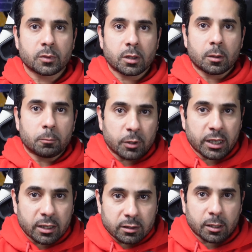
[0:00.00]

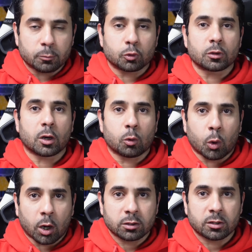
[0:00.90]
bringing them to the
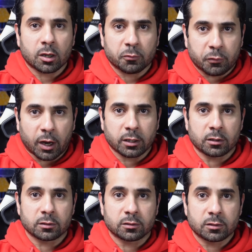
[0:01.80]

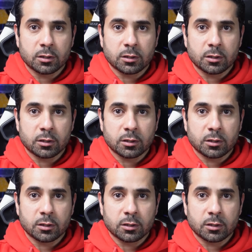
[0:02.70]
quarter-finals